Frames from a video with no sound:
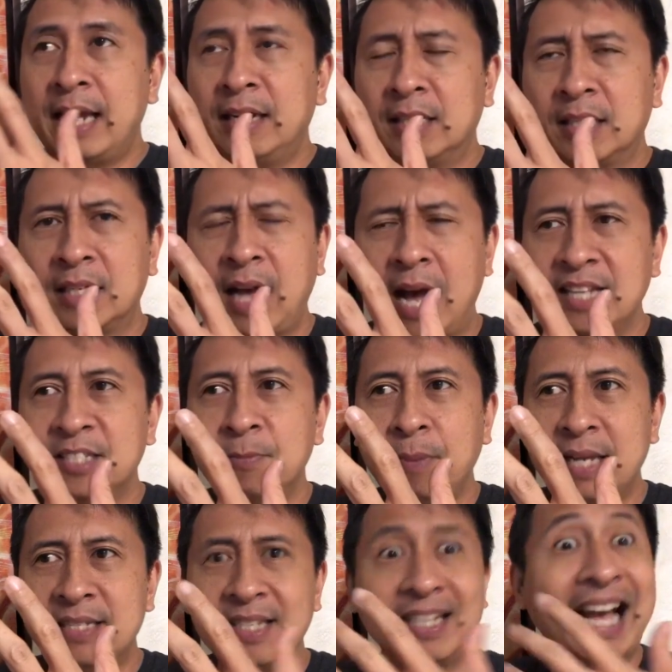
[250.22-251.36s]
that God's
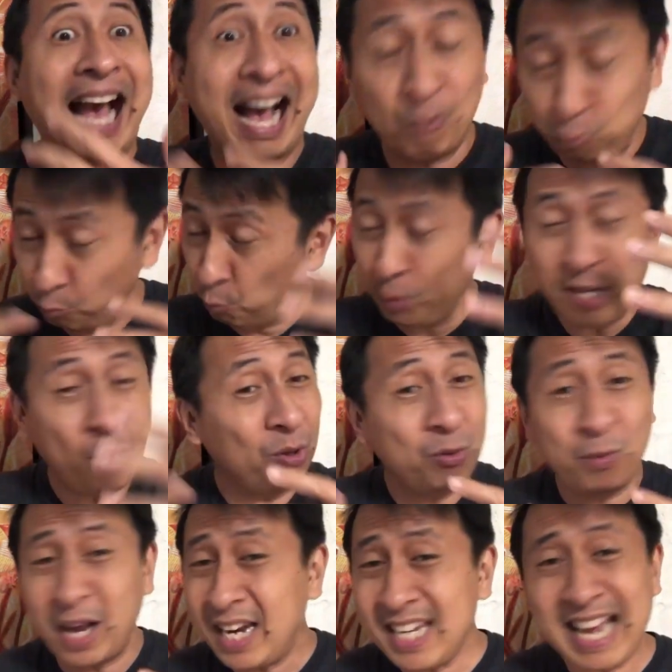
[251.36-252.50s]
blessing, we
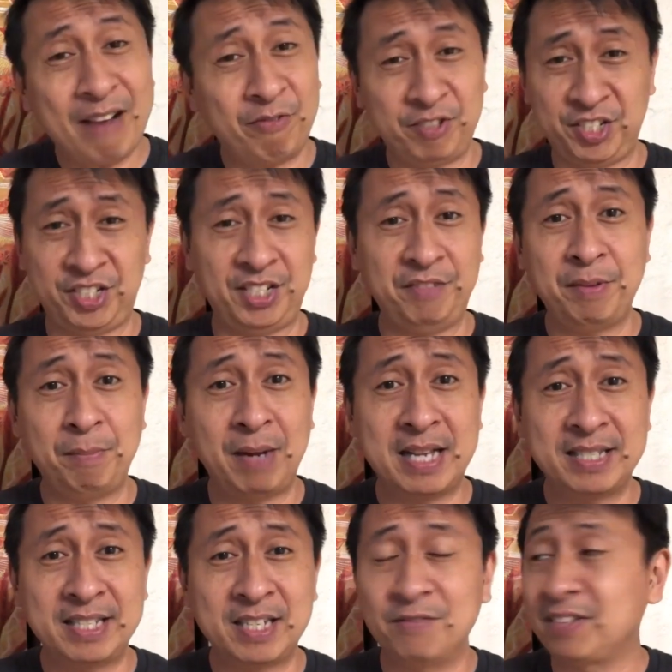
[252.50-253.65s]
already have received the
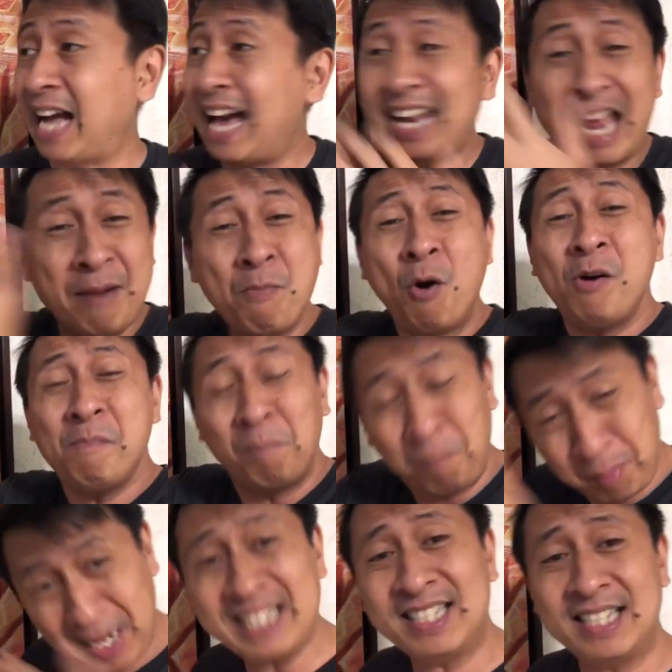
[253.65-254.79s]
blessing of God, and more
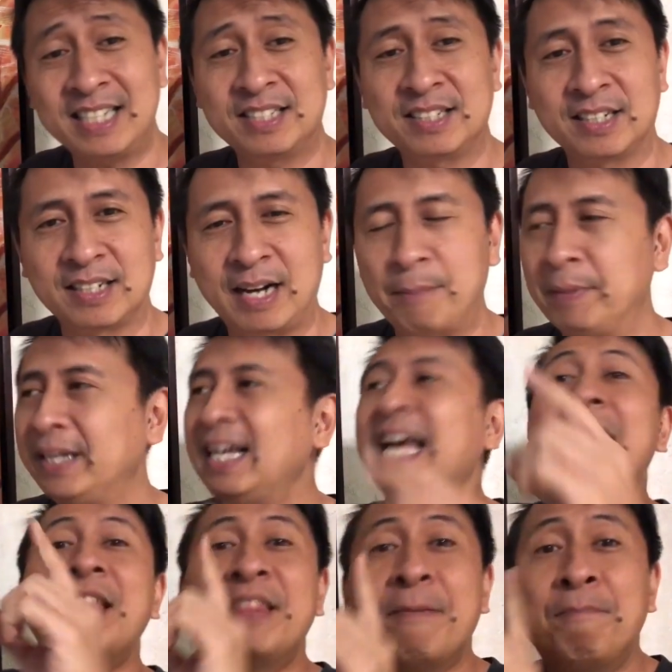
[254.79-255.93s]
blessings are coming,
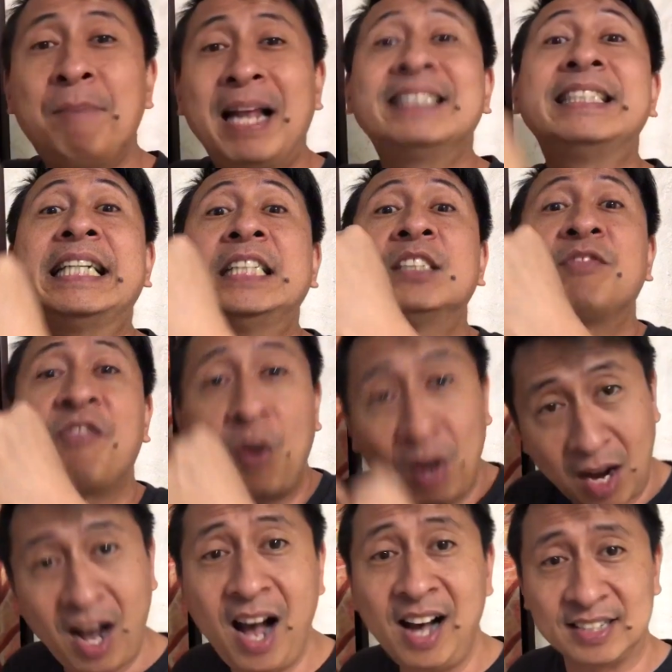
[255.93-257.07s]
the blessings
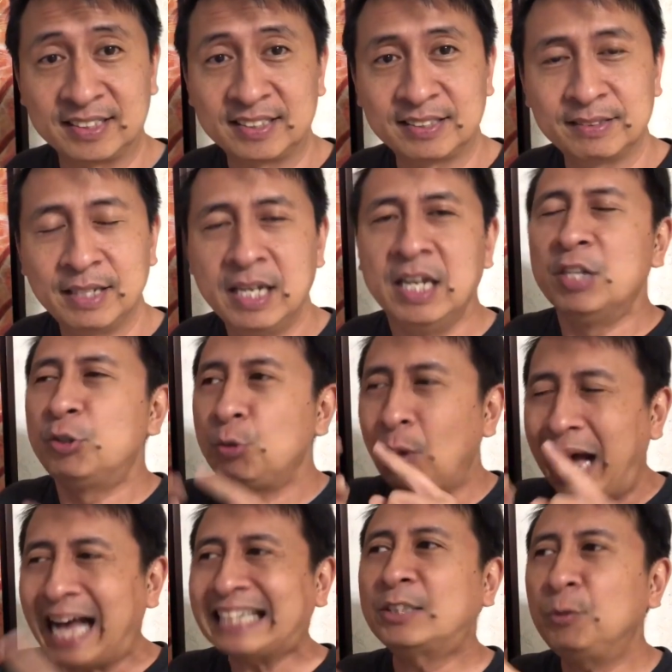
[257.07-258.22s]
for us.
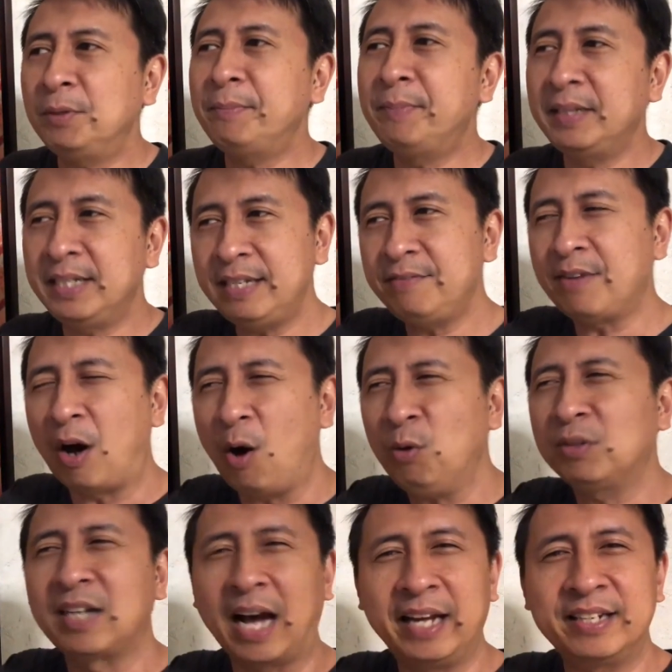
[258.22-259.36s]
To actually believe,
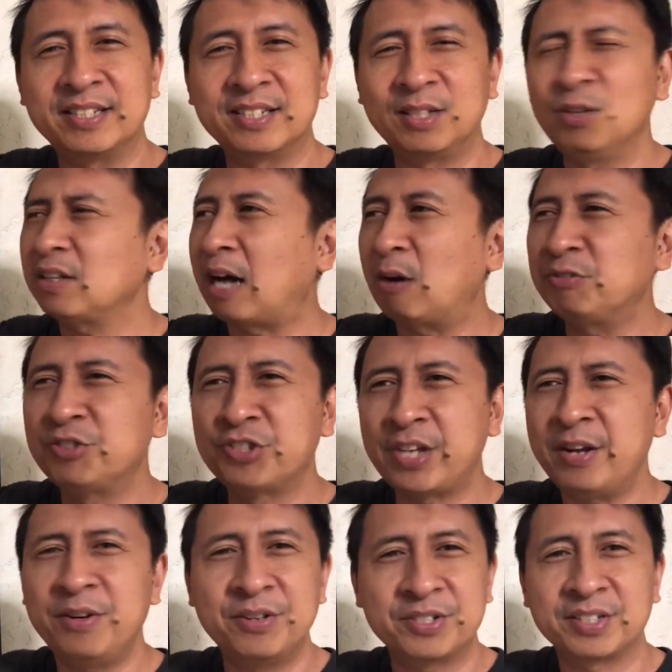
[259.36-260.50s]
oh, God is, look how
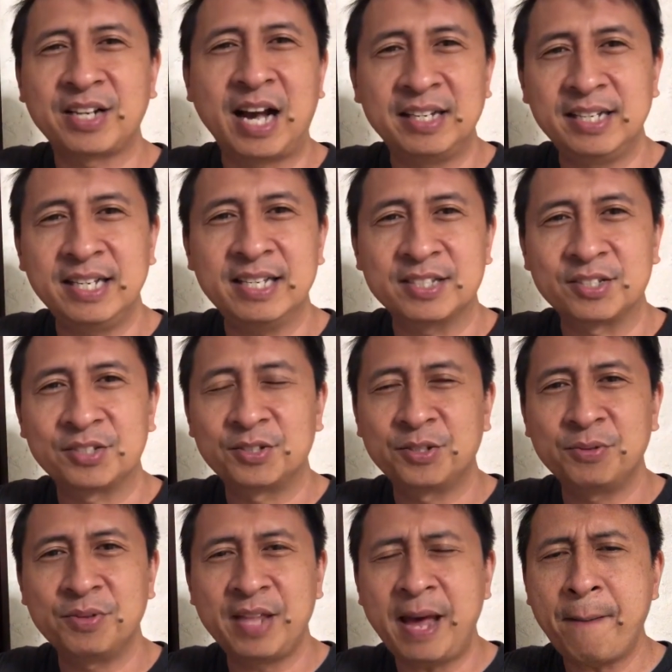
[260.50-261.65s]
generous God is
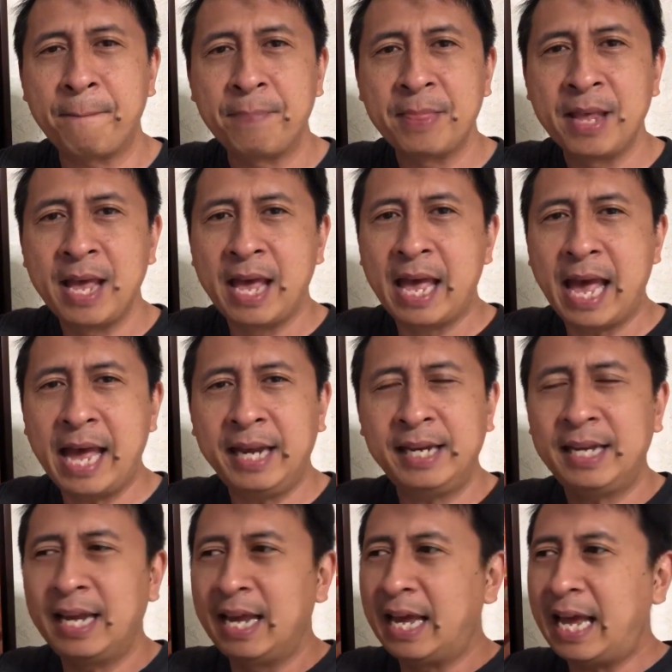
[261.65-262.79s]
to them.
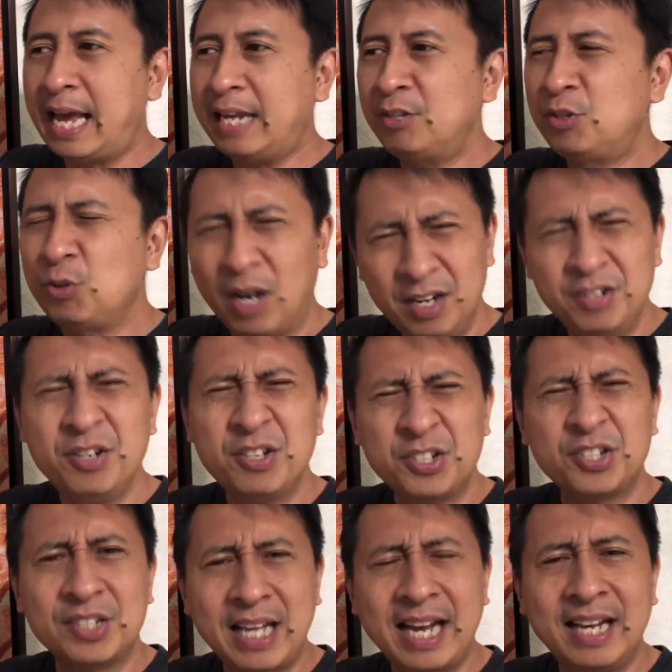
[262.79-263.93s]
And to
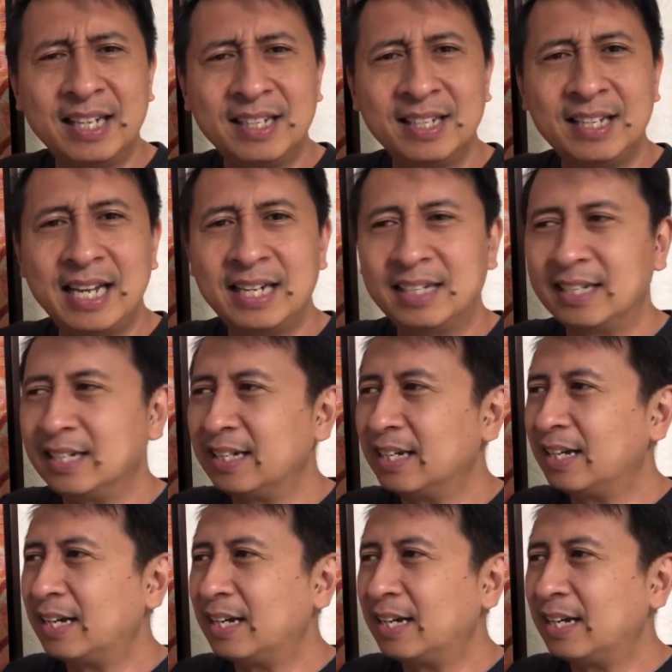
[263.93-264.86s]
understand that